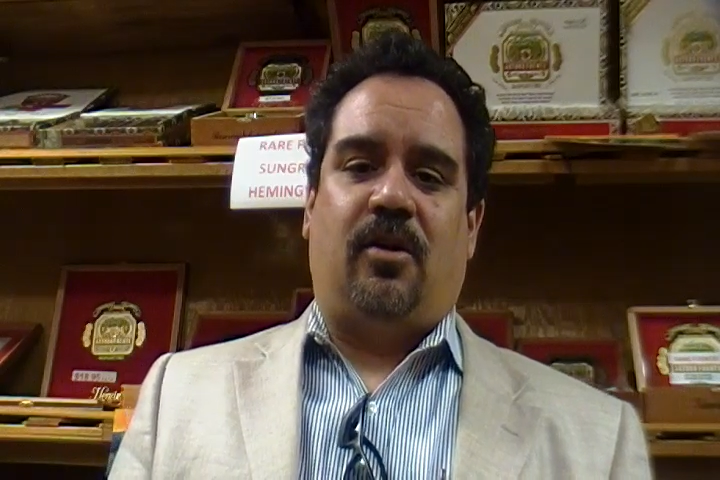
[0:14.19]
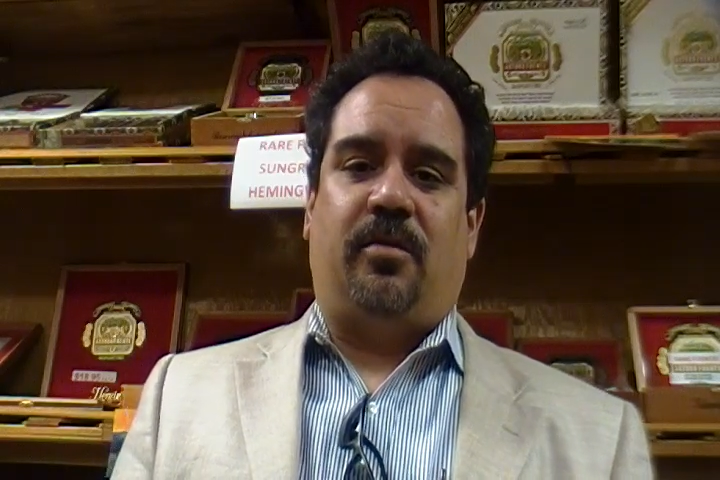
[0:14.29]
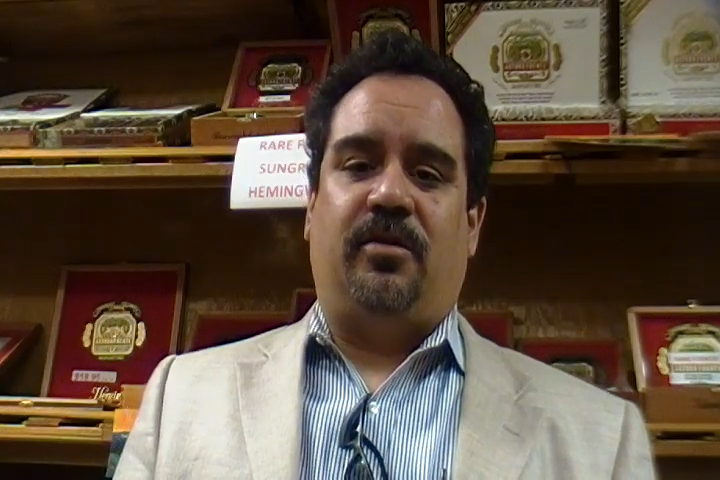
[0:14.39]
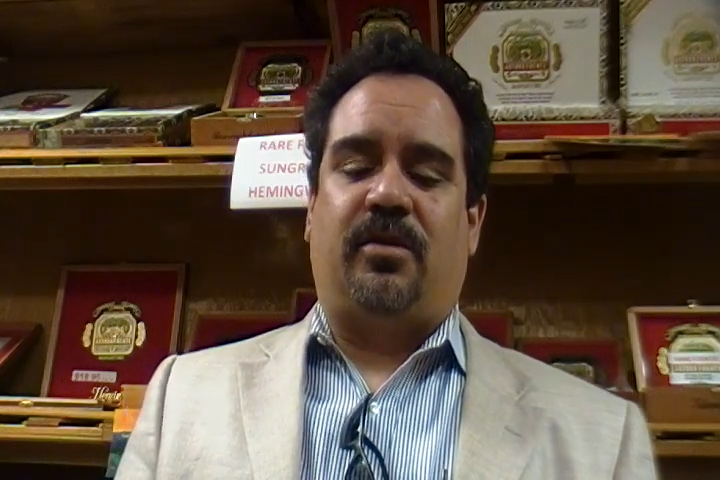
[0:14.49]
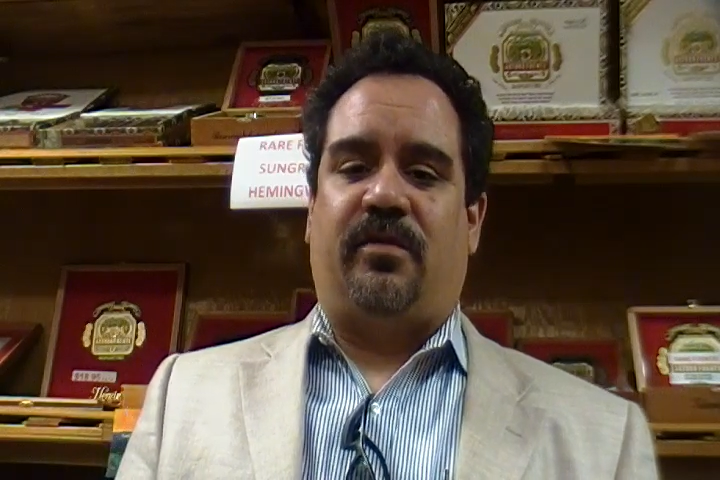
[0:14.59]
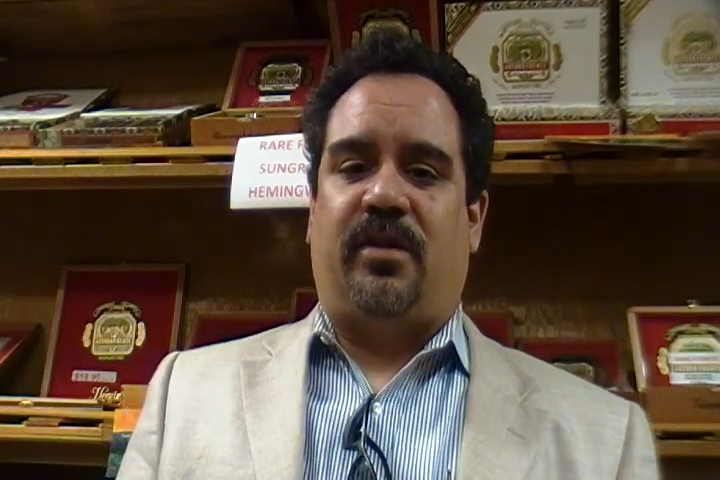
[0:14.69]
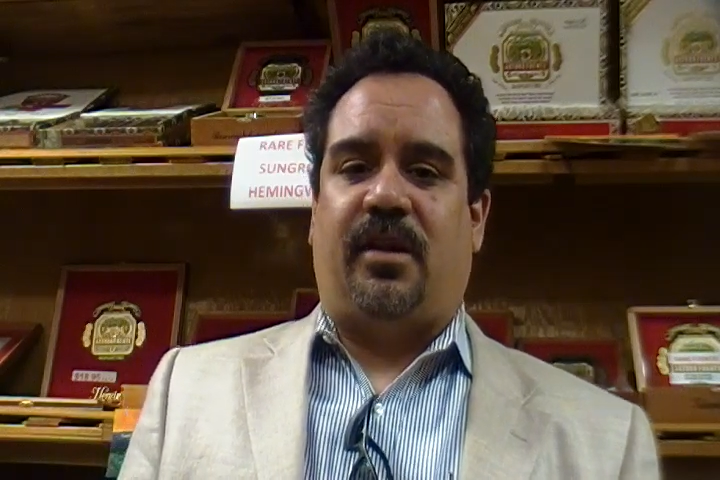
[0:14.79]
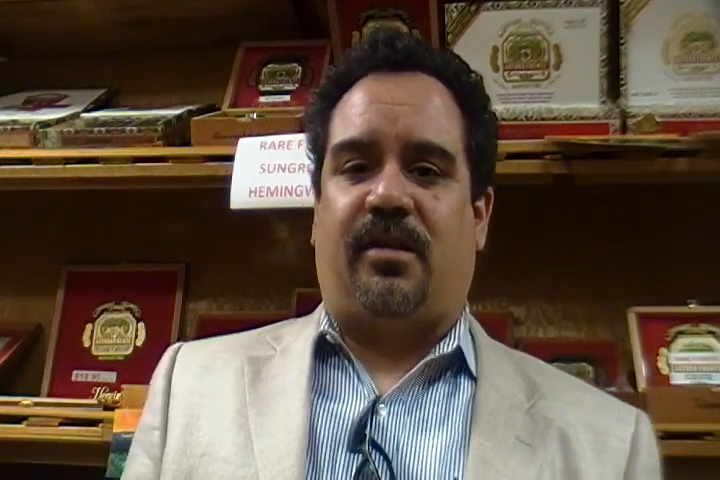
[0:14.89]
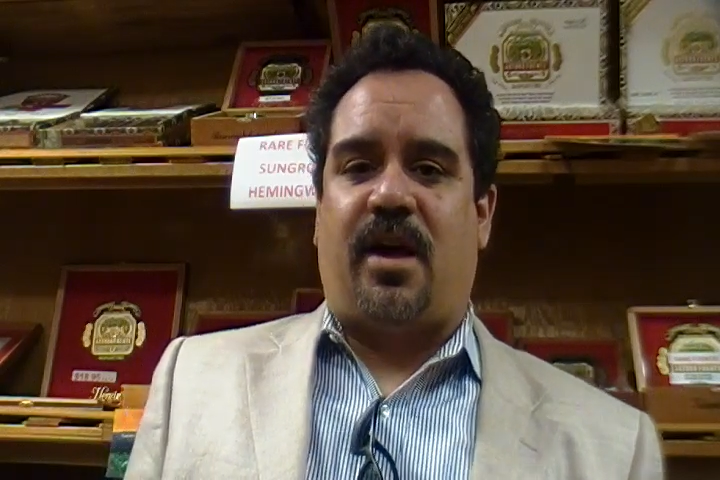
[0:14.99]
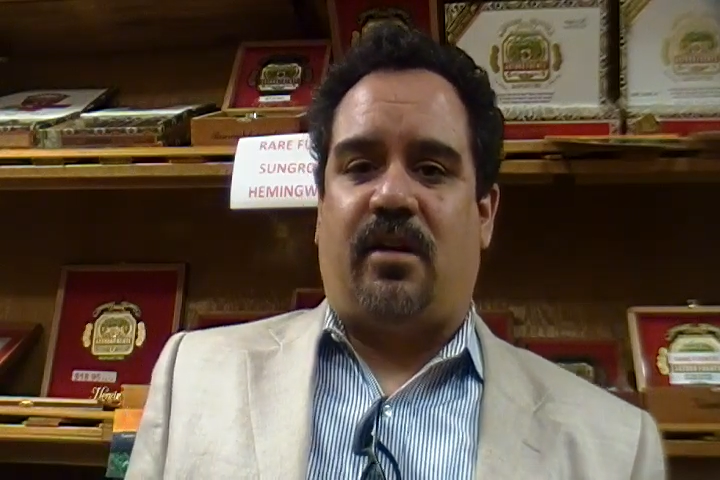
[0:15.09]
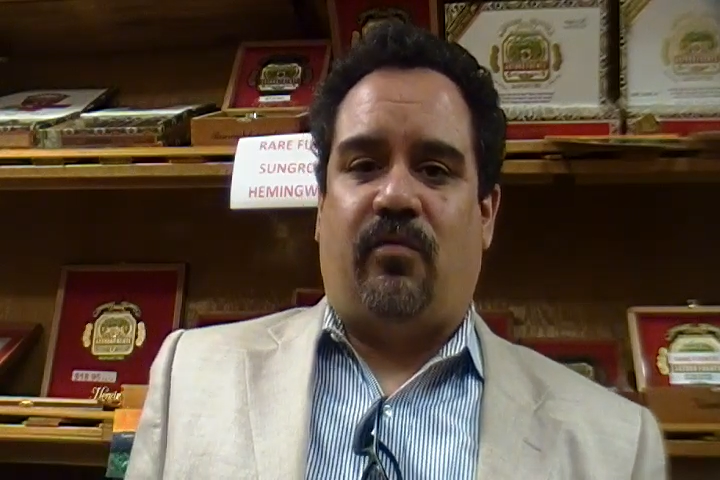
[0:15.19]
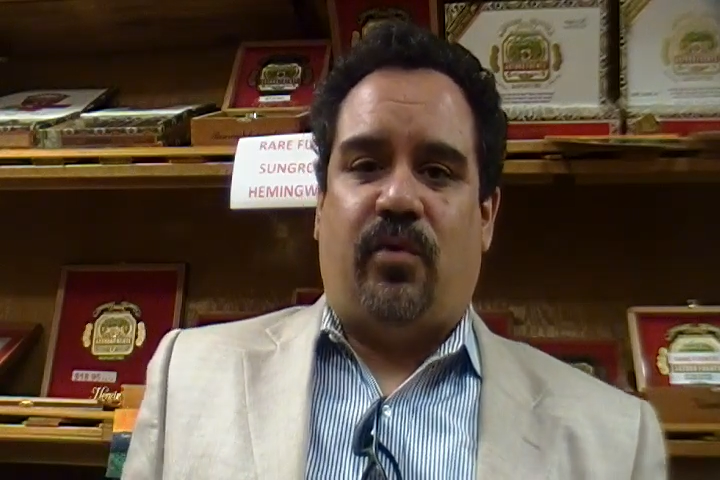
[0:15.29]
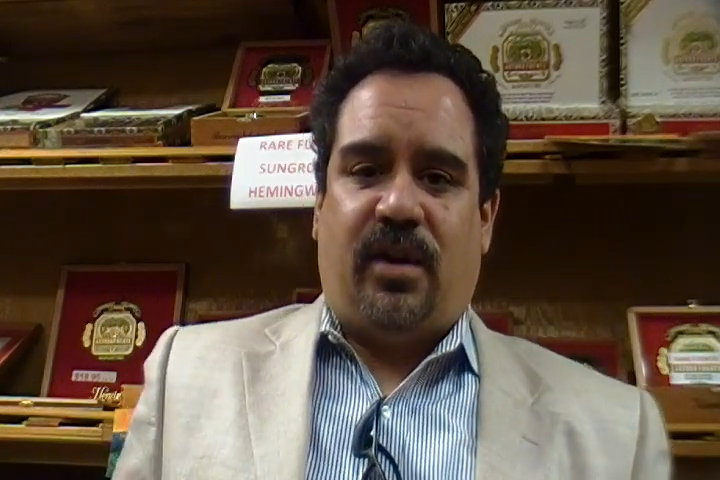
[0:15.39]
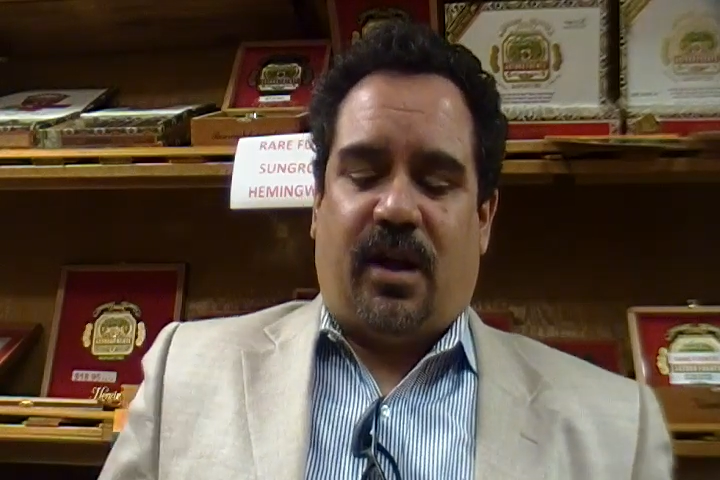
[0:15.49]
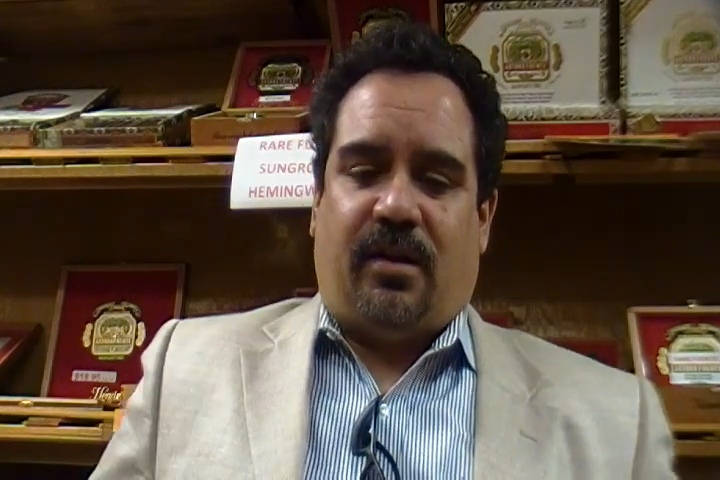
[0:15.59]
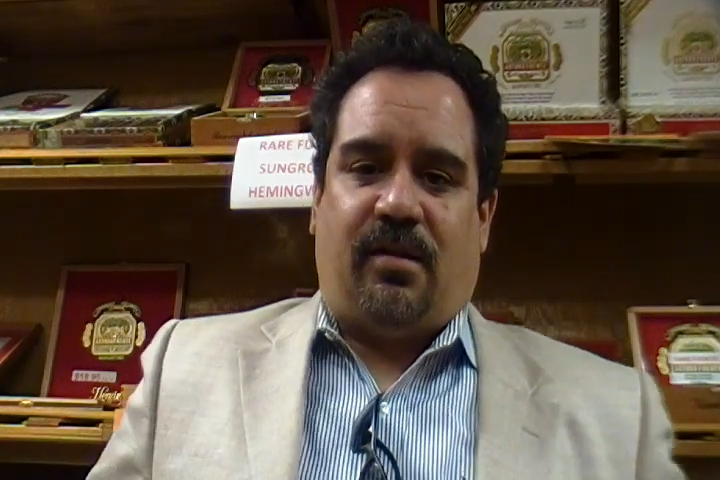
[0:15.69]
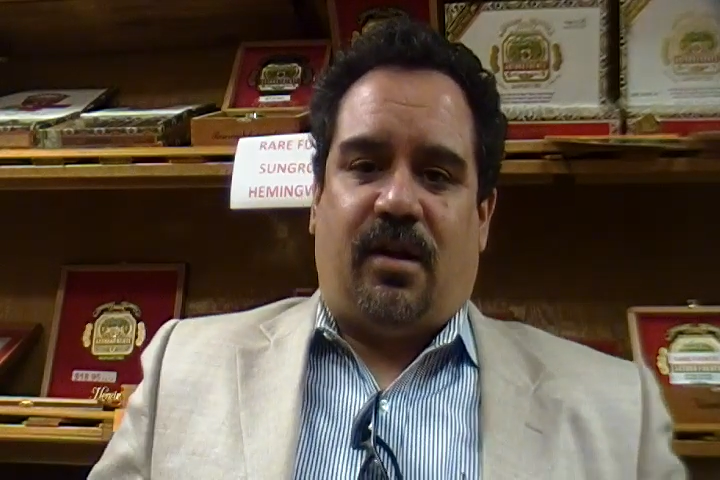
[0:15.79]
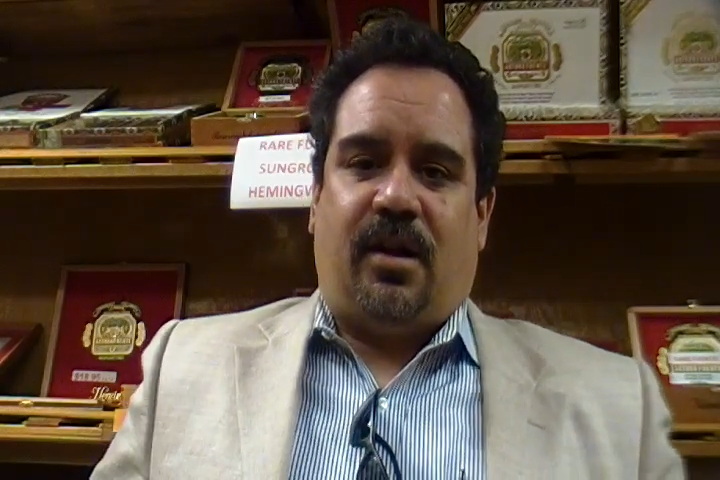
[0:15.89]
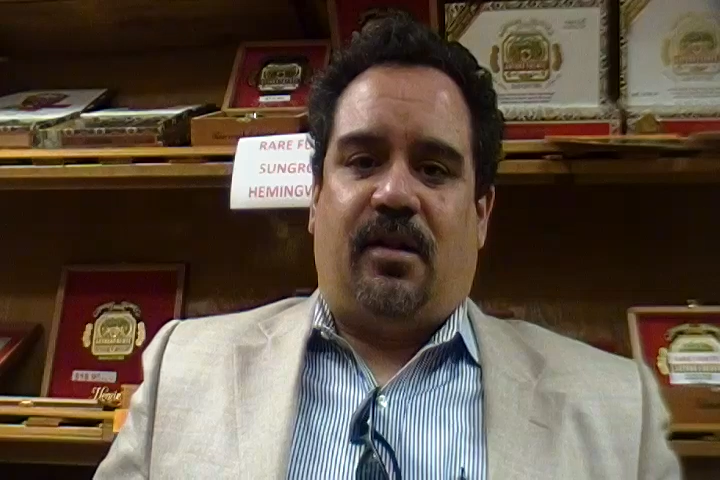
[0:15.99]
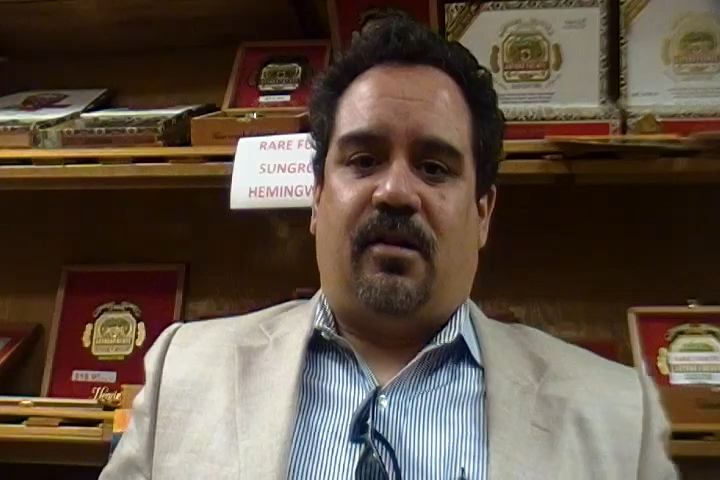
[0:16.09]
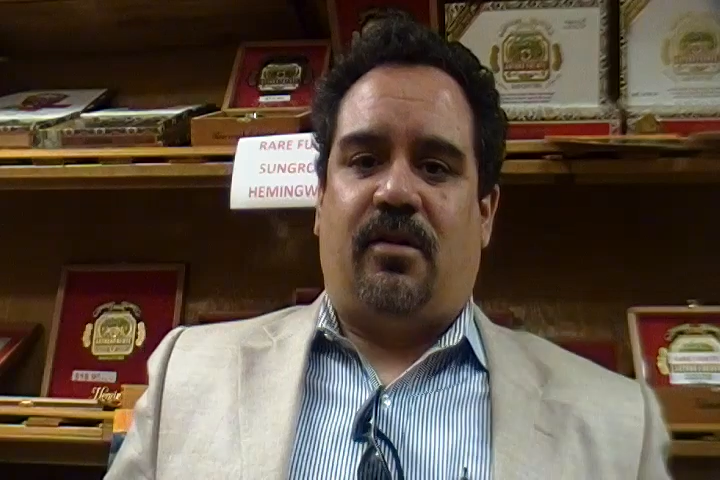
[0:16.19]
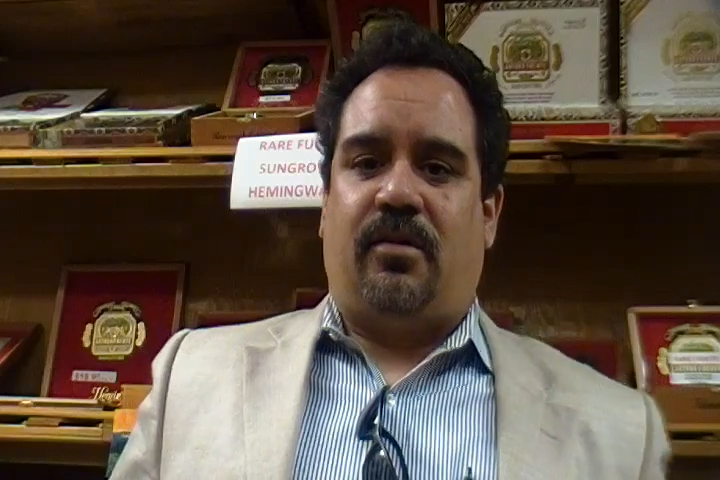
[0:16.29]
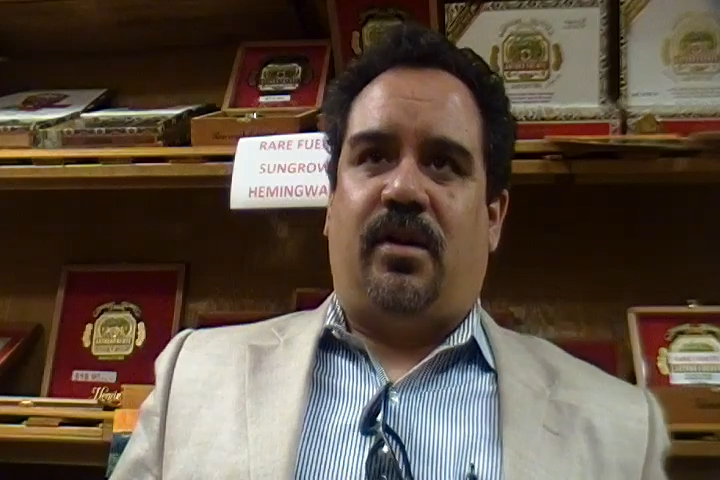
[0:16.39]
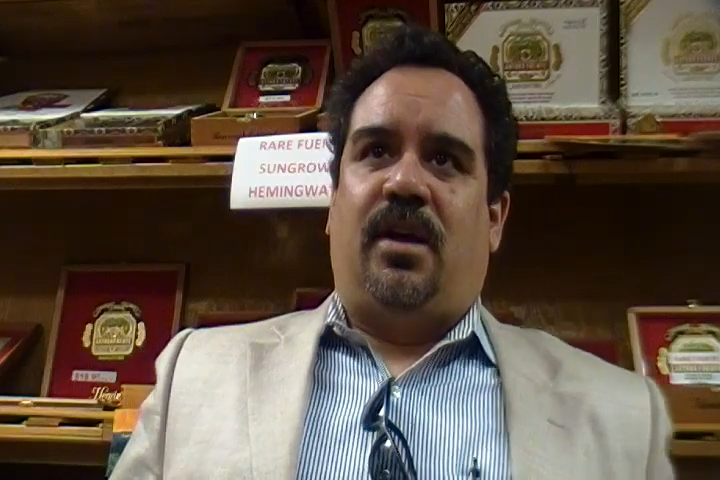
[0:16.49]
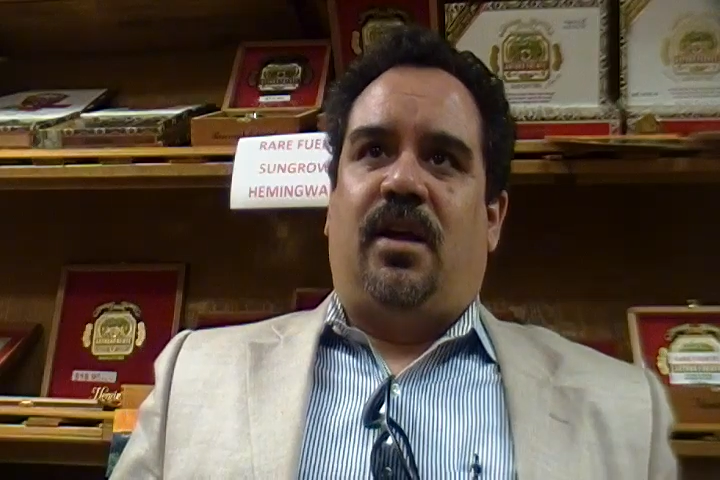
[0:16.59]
all blue and everything, it's kind of windy outside, so